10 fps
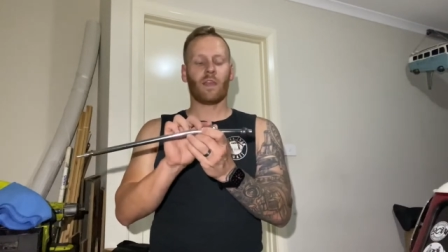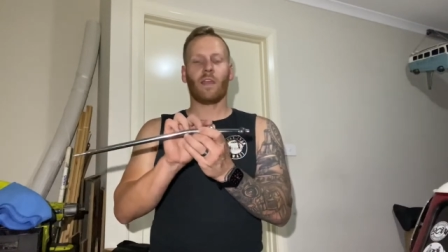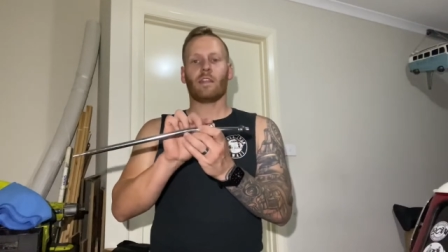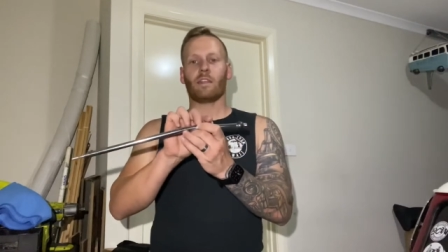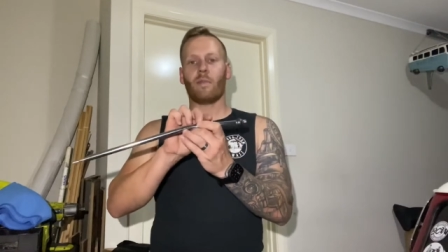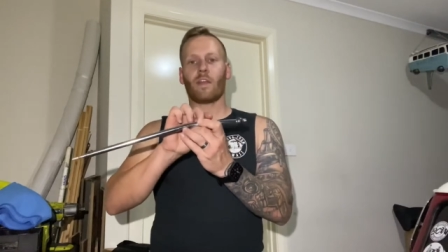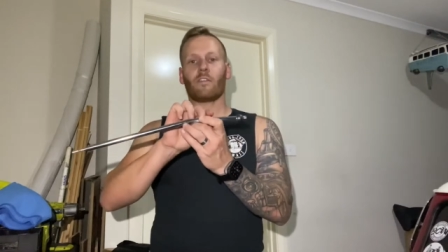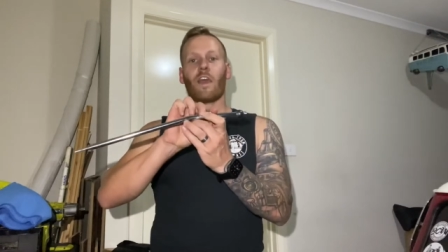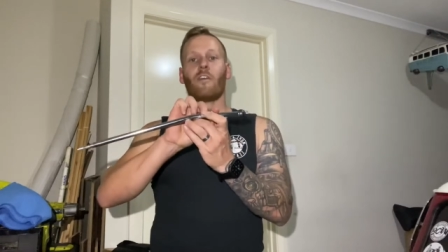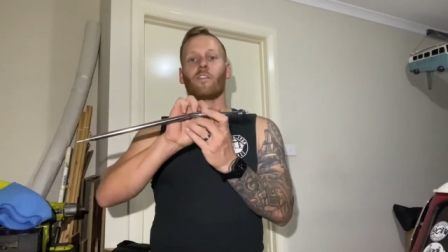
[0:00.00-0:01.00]
the amount
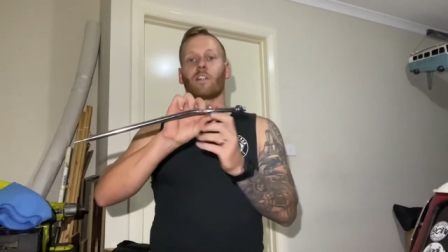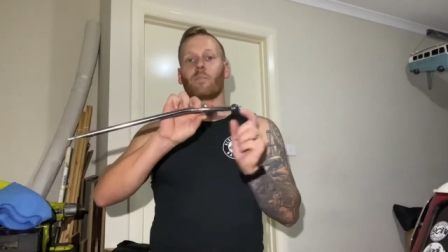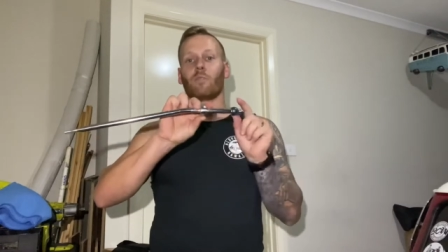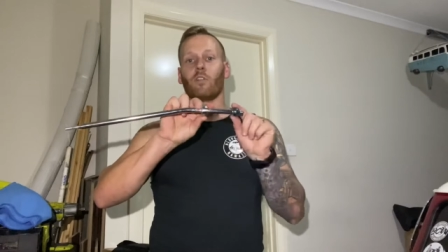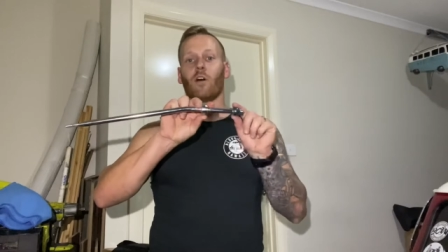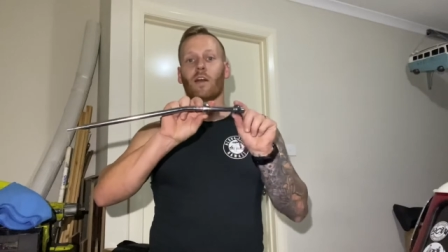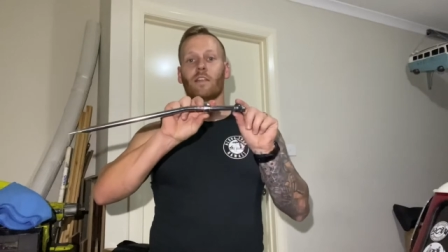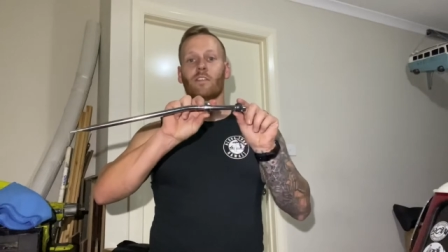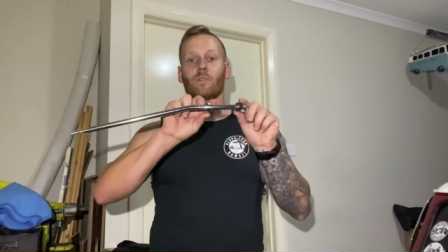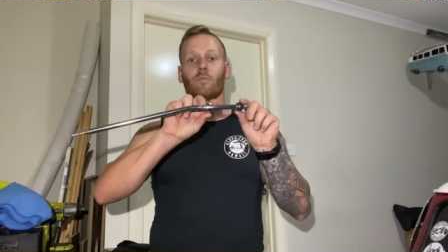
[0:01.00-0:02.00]
of effort
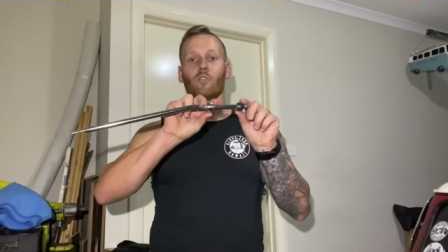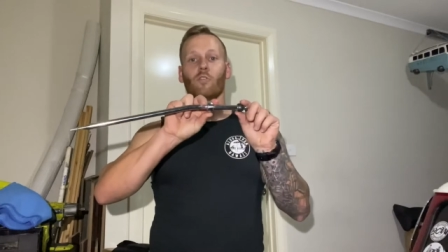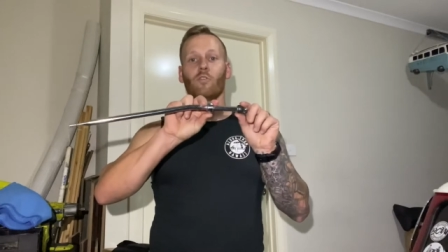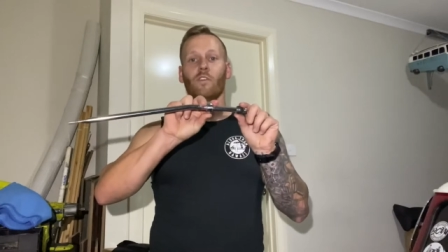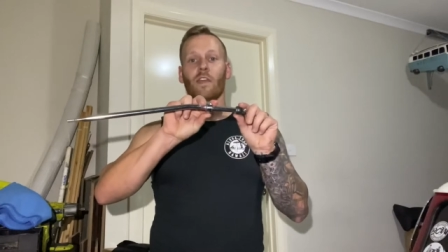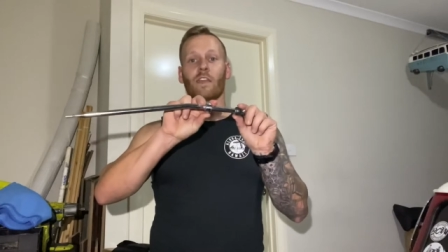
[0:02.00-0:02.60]
applied to move